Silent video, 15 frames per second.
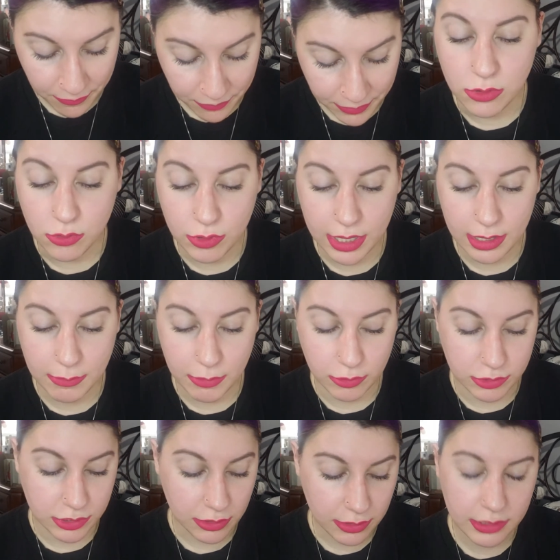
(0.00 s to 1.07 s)
You can
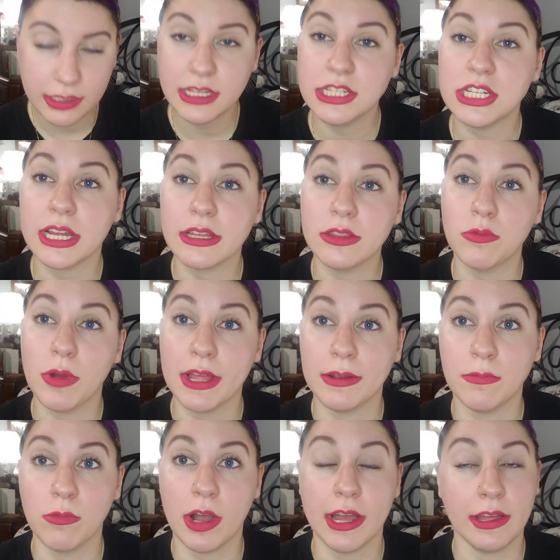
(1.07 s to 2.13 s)
most certainly check the Wet
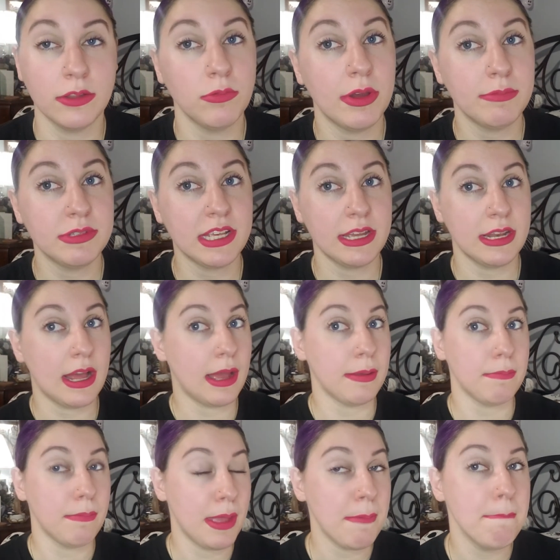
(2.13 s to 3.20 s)
n Wild website.
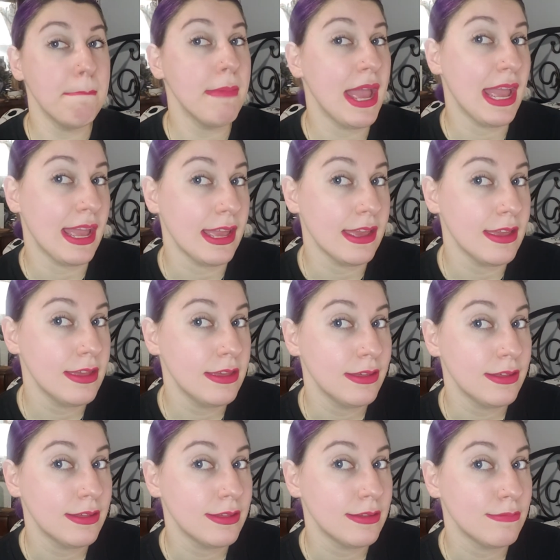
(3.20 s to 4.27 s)
It may
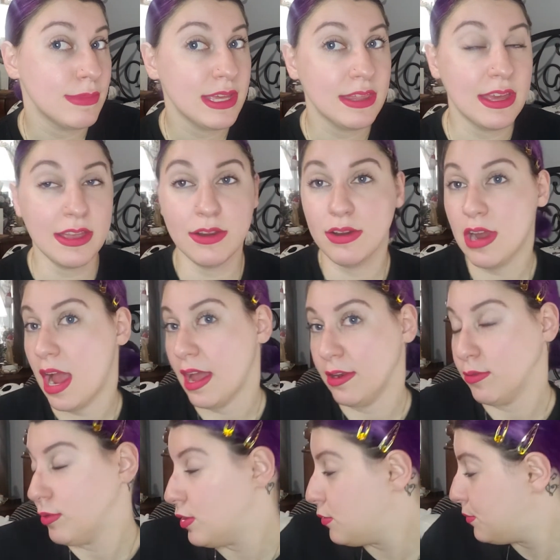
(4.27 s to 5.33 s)
be there, I
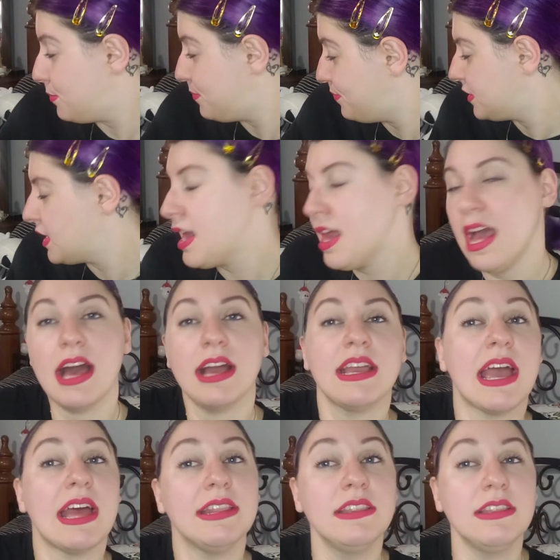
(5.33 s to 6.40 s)
don't know.
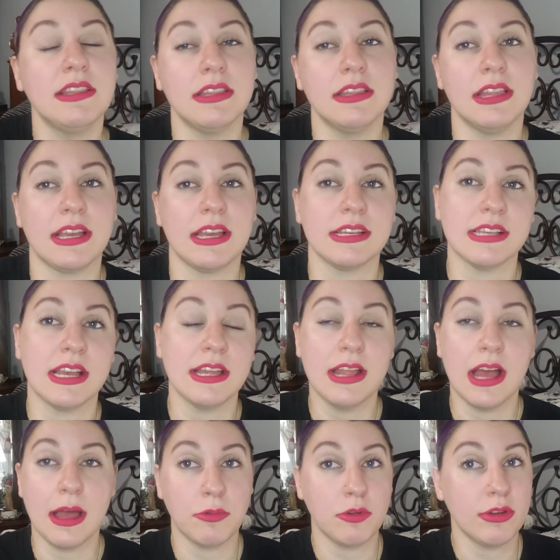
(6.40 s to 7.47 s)
Again, like I
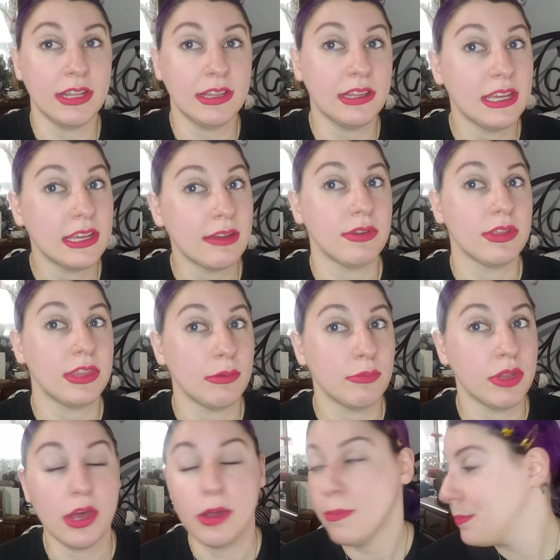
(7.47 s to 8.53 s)
said, I'm going to link everything
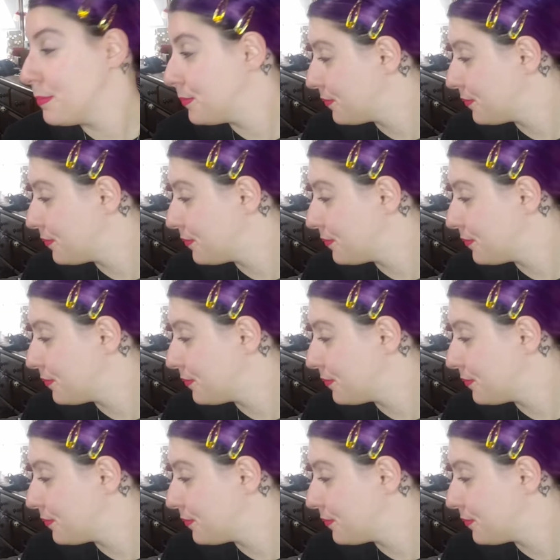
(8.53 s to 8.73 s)
below.